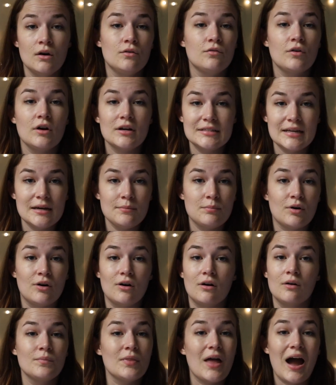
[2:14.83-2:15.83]
For
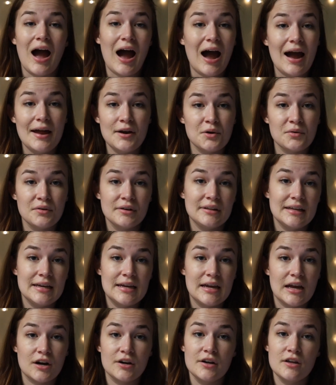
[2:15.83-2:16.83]
example, I don't really
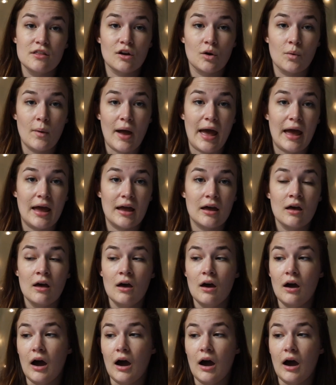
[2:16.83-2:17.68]
care either way.